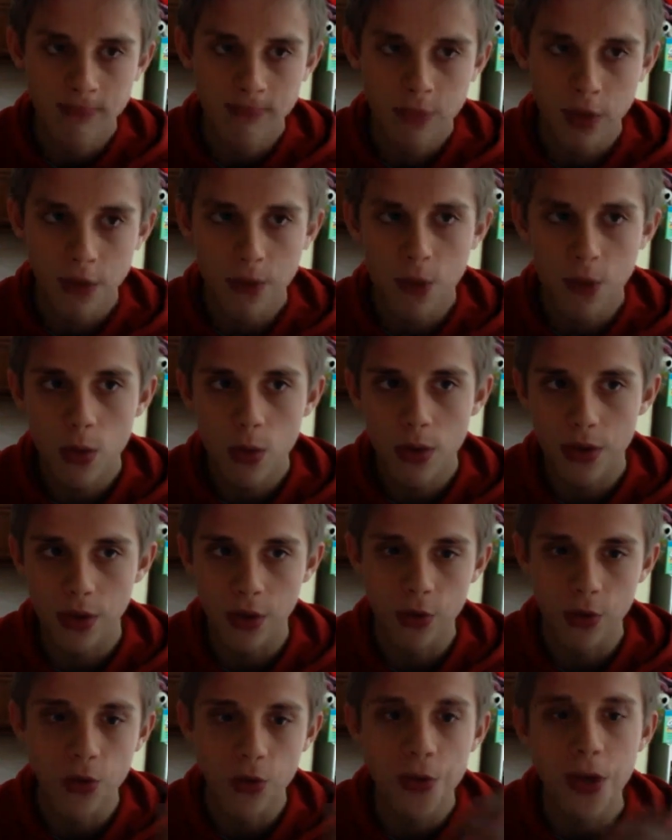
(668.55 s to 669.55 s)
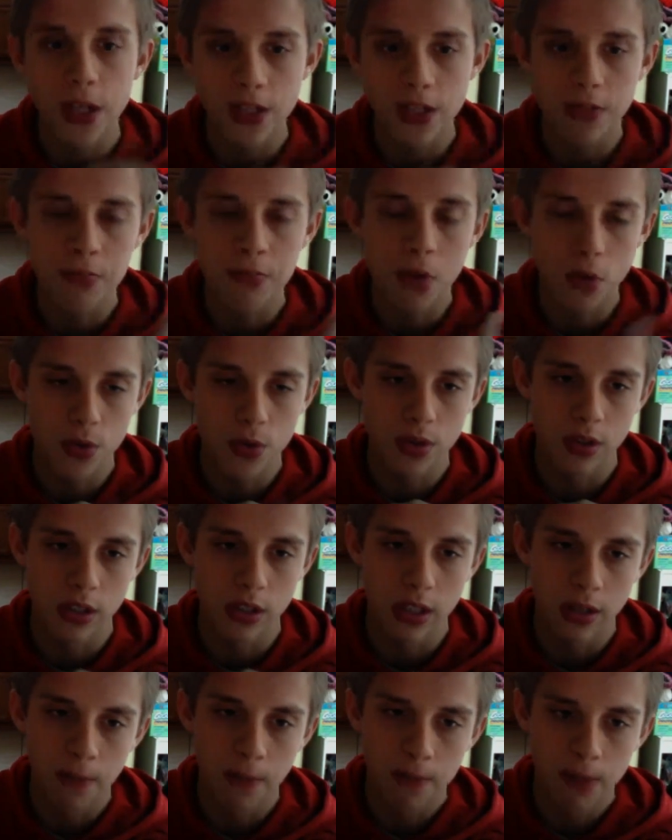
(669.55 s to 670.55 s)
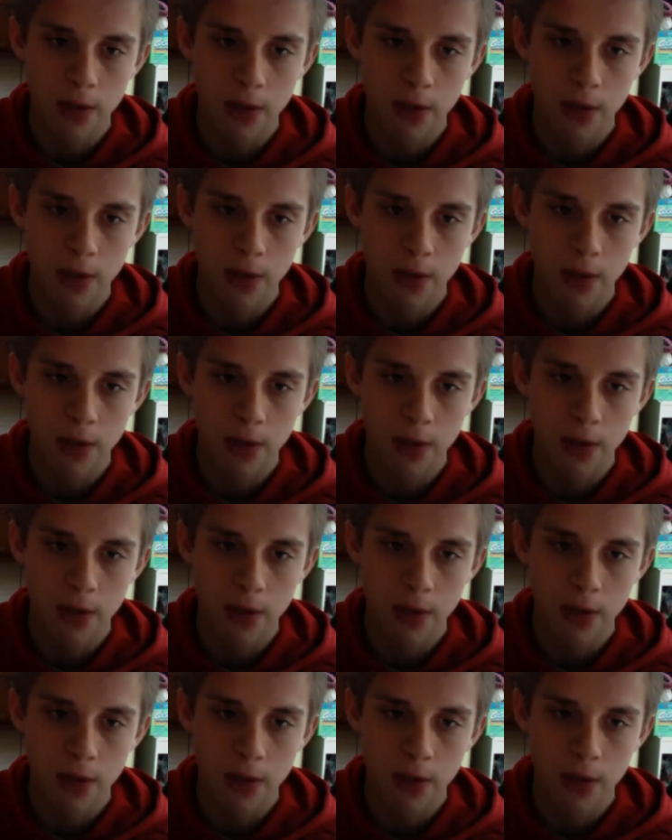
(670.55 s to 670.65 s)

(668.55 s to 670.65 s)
They're for the critics mostly,